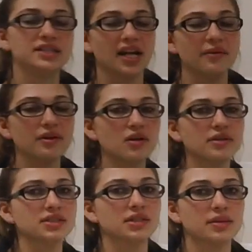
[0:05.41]
Today we're
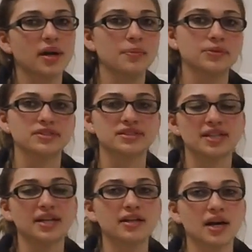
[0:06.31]
going to learn about
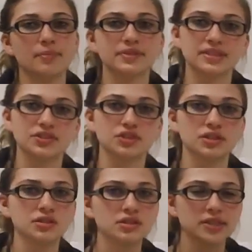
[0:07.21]
percent composition.
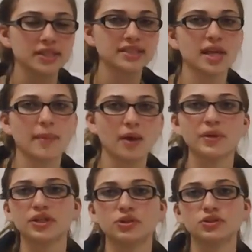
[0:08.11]
Let's think about
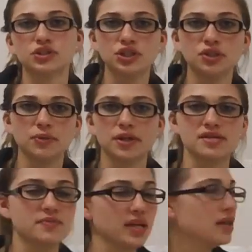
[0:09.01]
what those two
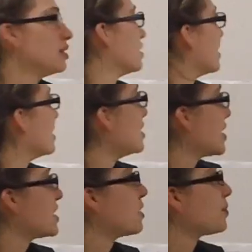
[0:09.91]
words mean.
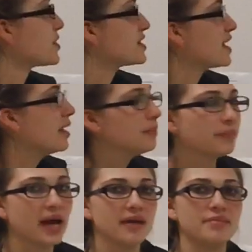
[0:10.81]
It's the percent
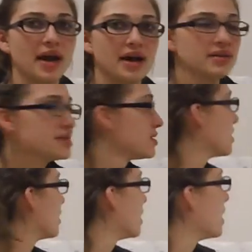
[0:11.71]
by mass
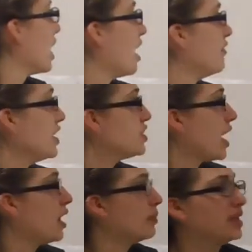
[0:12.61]
of each
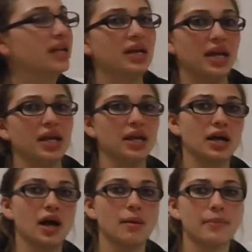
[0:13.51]
element in a
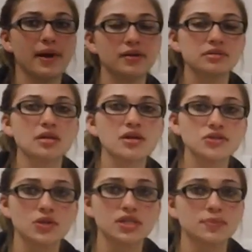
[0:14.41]
compound.
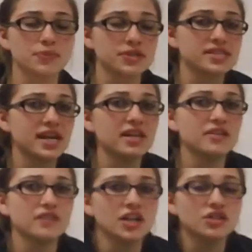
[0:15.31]
So it's the percent
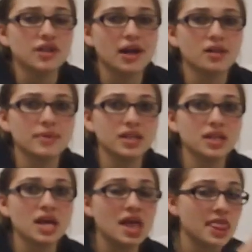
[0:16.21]
of each element
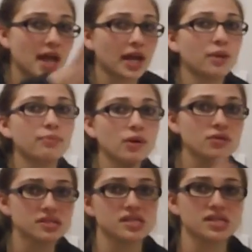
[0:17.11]
that
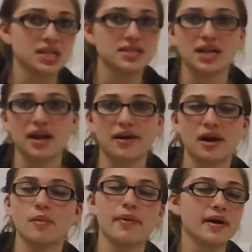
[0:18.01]
composes the entire
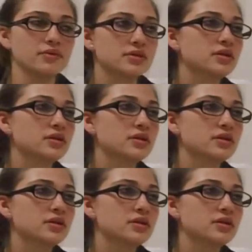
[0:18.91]
compound.